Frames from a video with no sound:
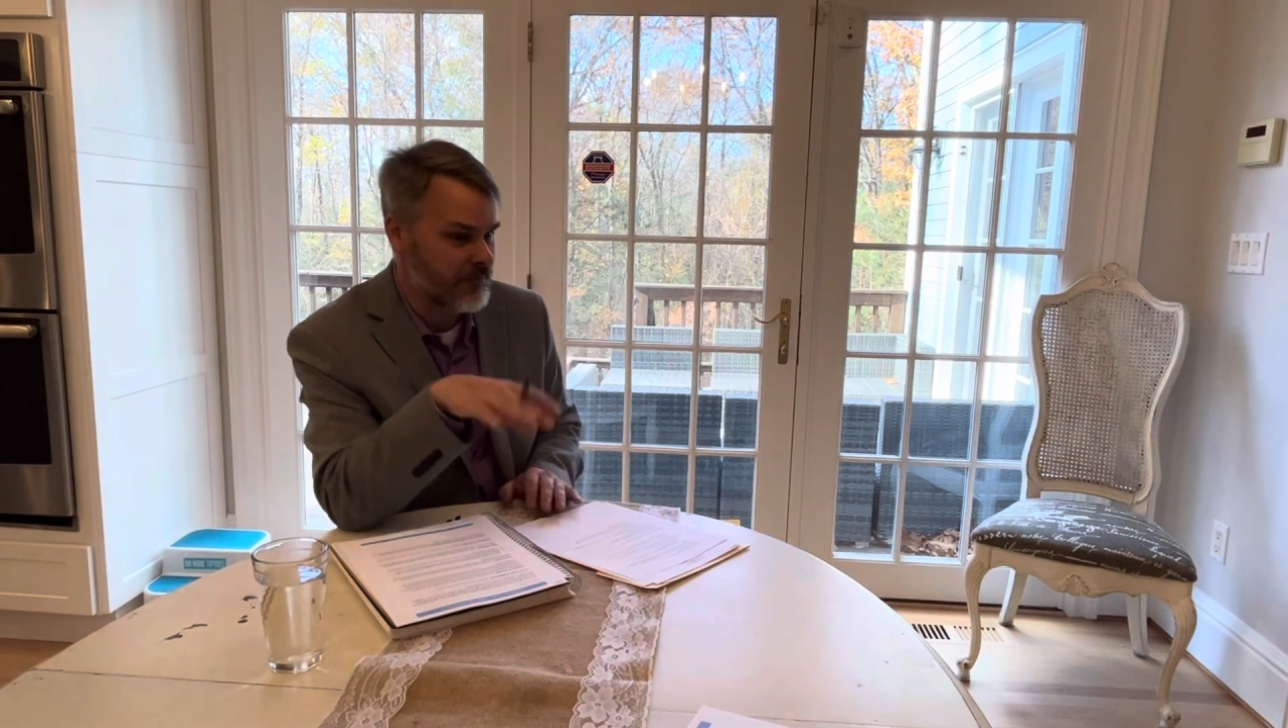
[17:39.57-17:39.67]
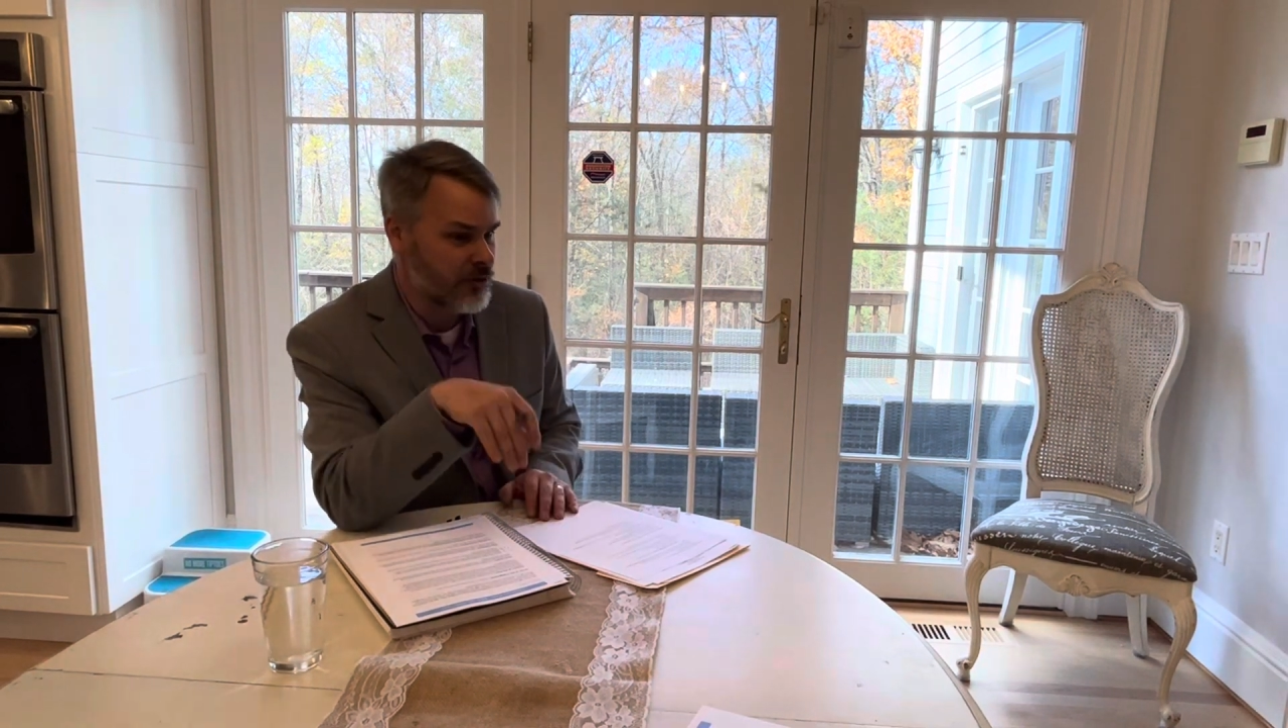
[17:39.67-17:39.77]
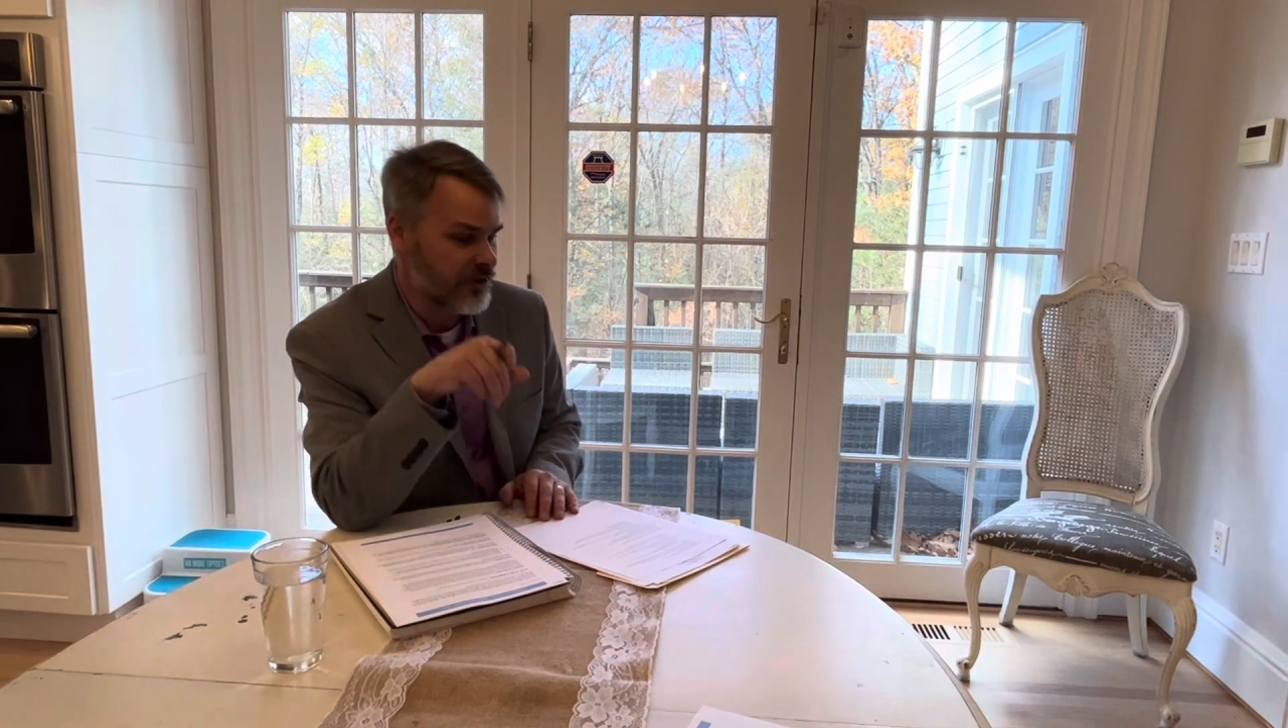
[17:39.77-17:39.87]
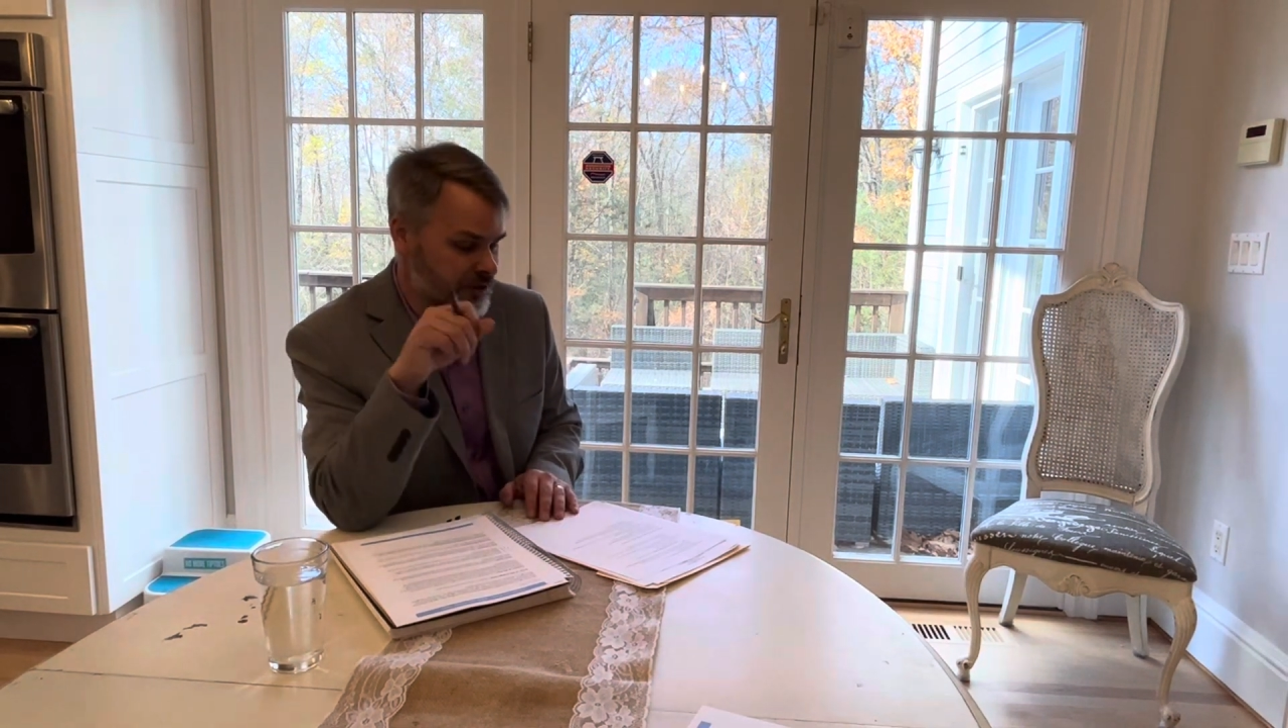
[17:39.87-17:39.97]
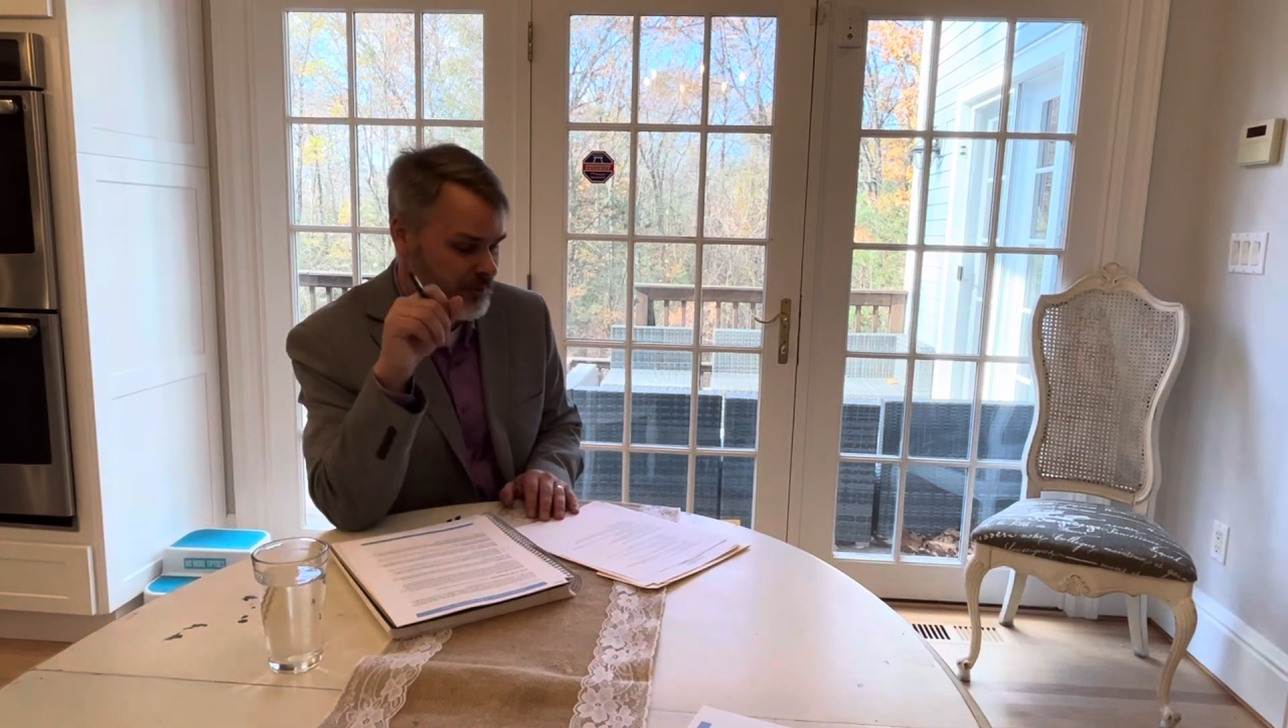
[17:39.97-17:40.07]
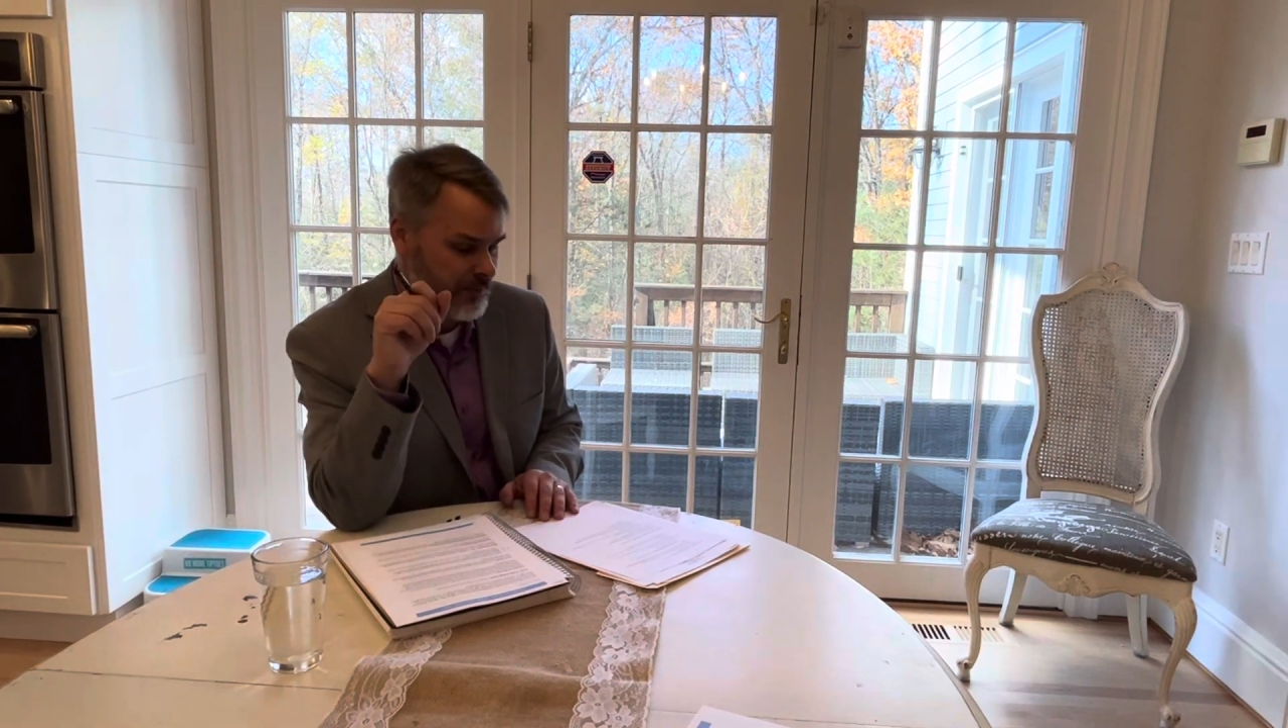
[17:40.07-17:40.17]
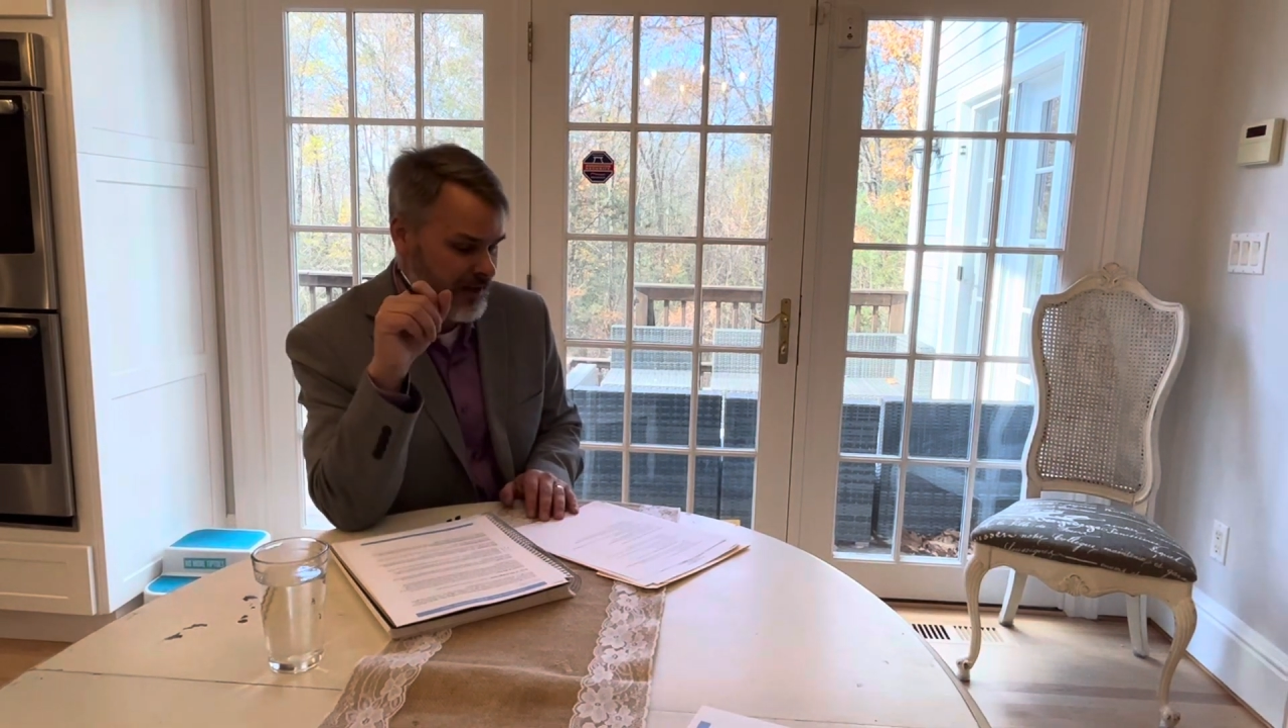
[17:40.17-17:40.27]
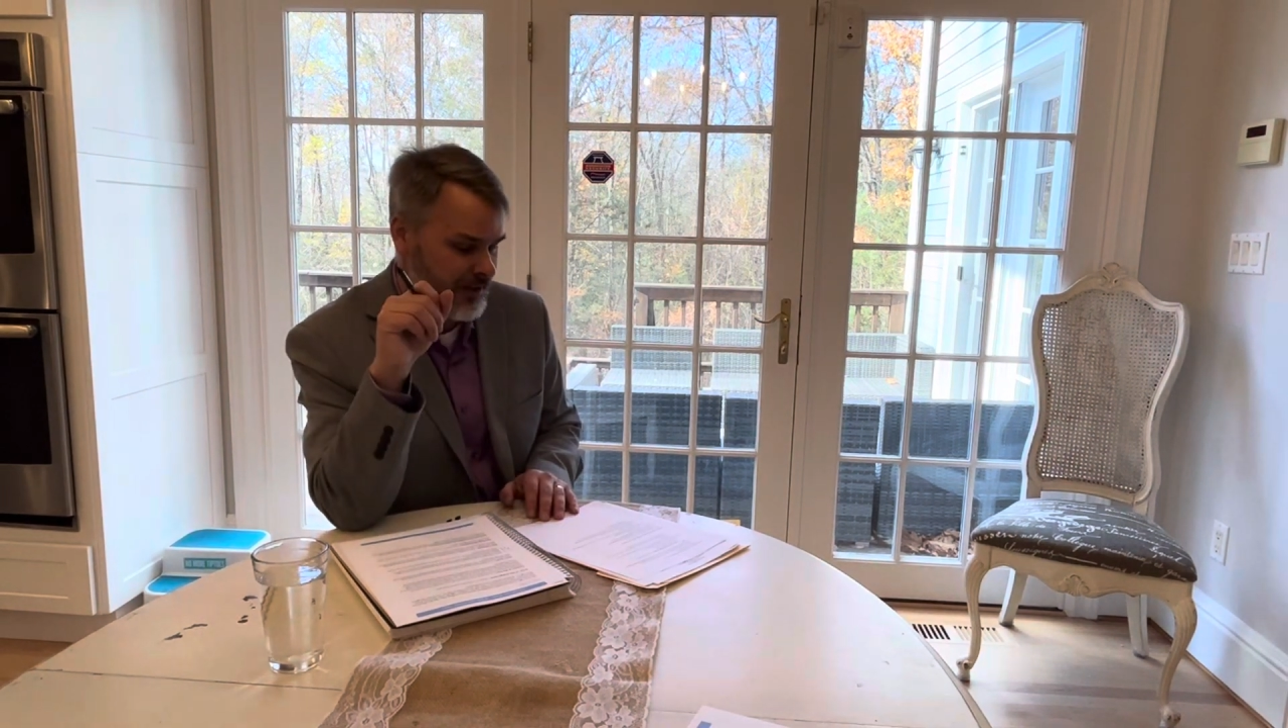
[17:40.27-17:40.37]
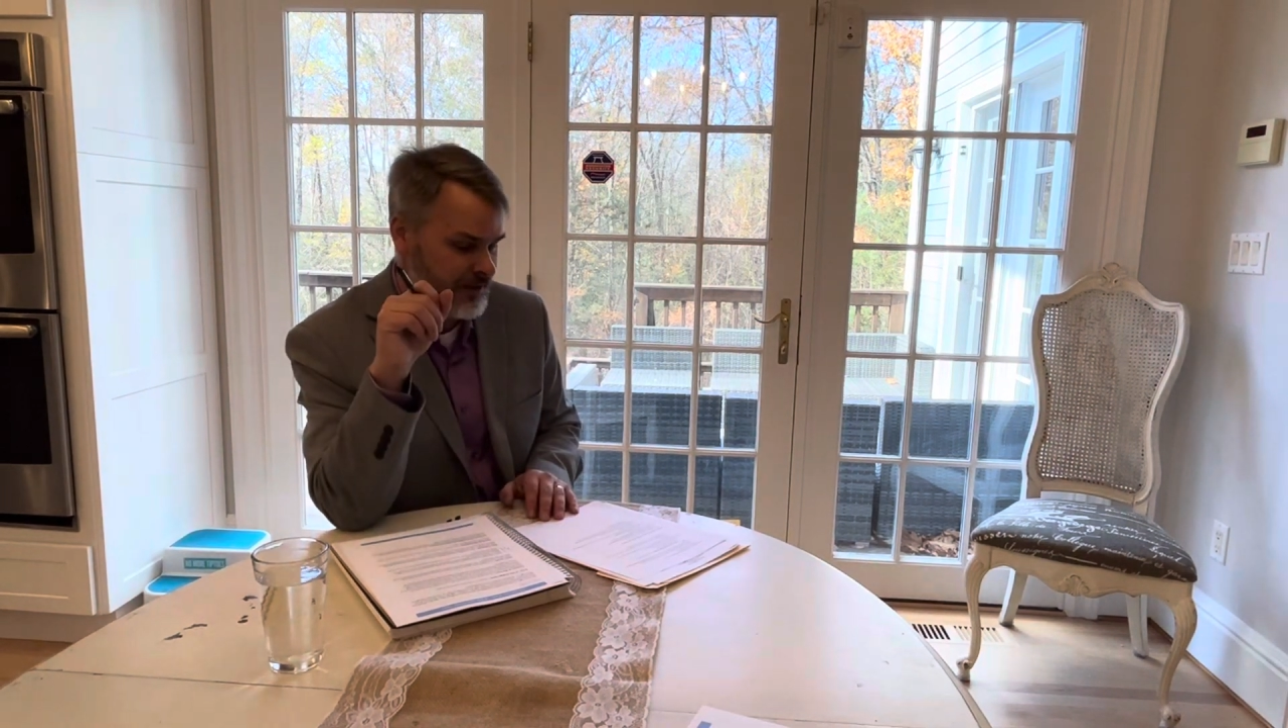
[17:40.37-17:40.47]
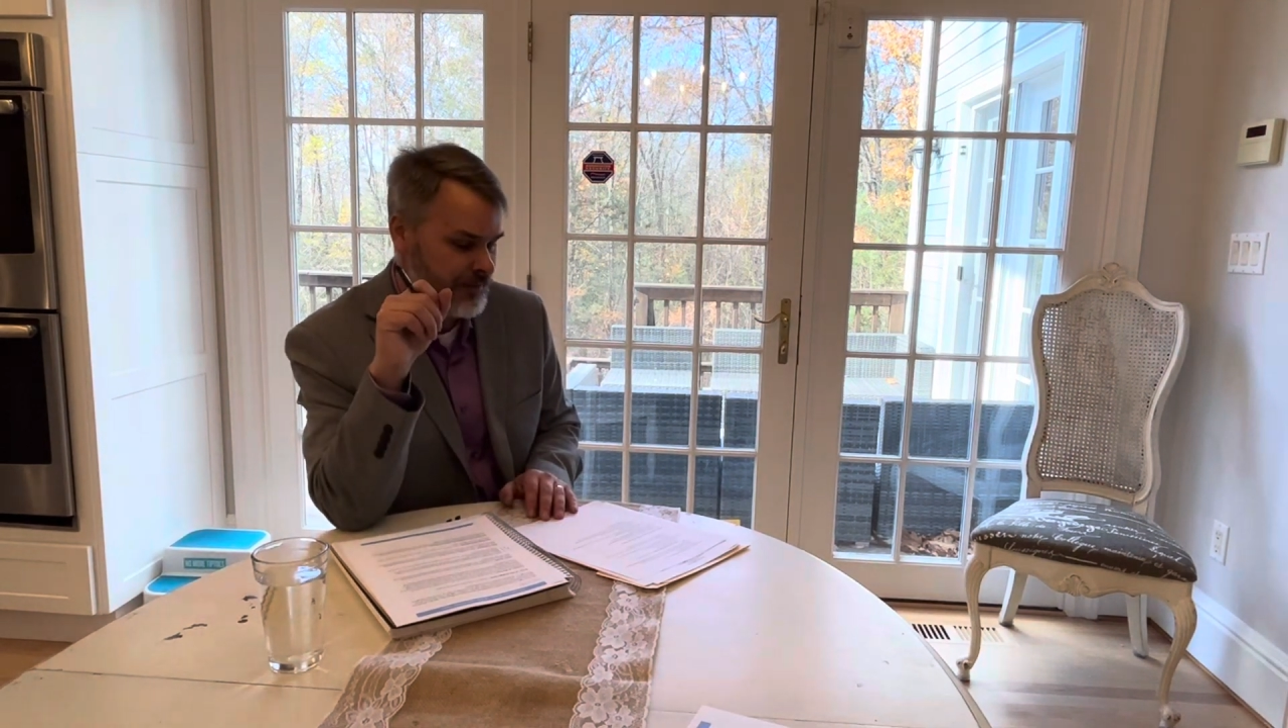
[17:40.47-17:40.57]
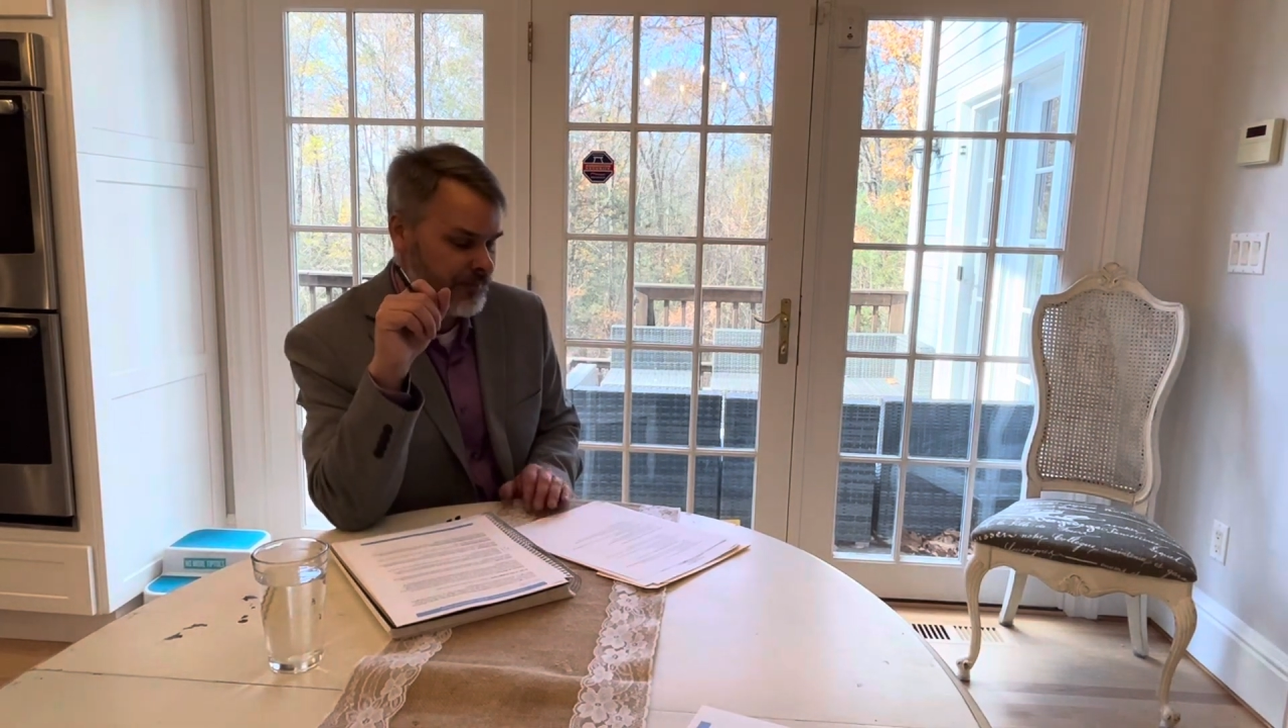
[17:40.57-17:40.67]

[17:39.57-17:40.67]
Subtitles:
municipal bonds.